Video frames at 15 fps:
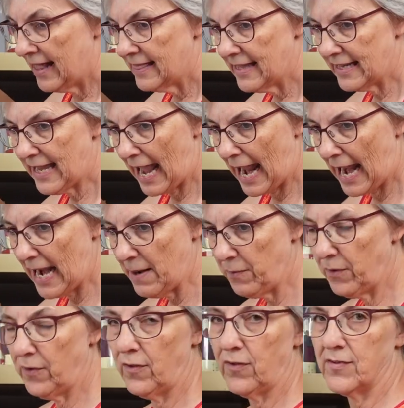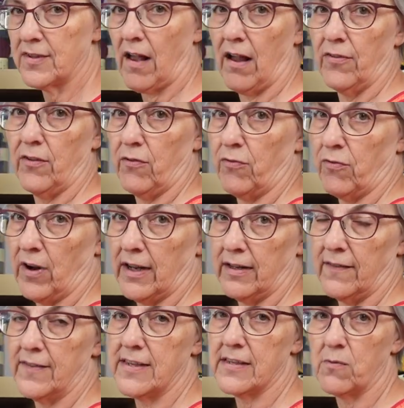the cables on the front
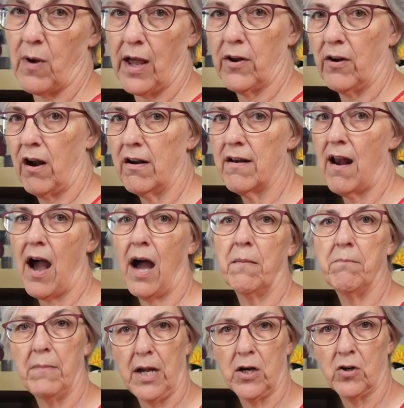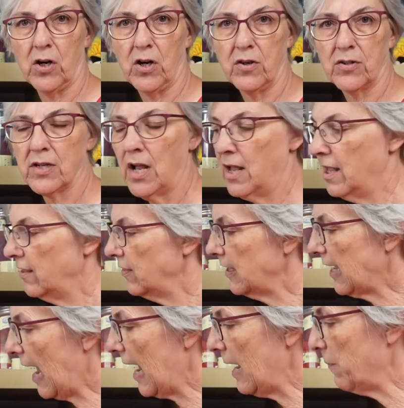of the sweater are not mirrored. The
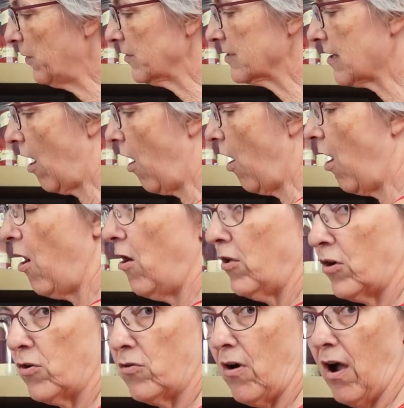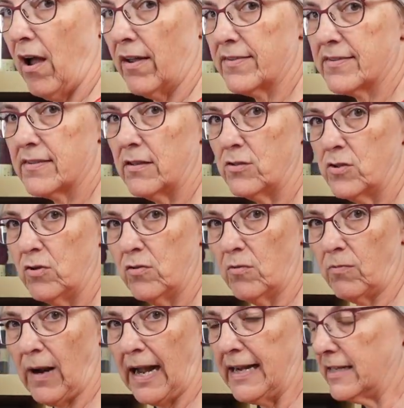cables all cross to the
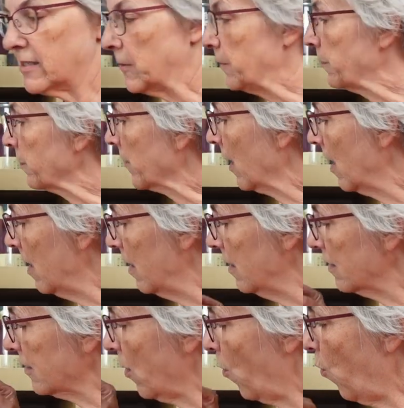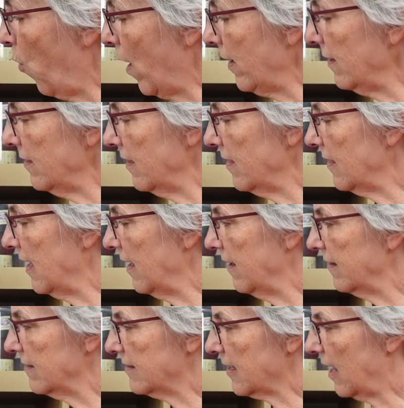right. So one of the
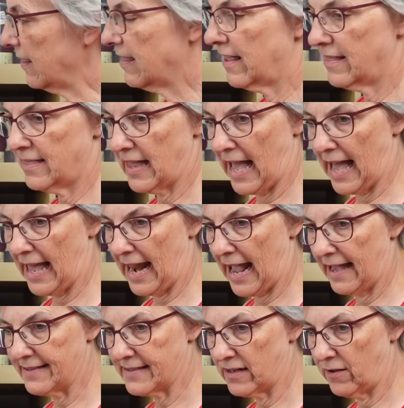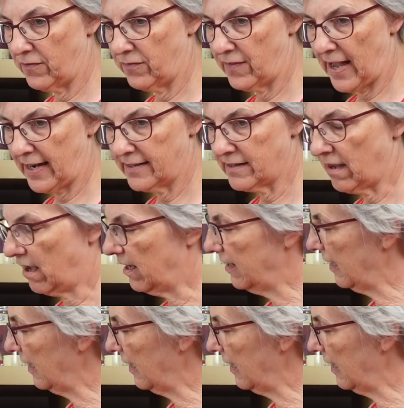things that that has an effect on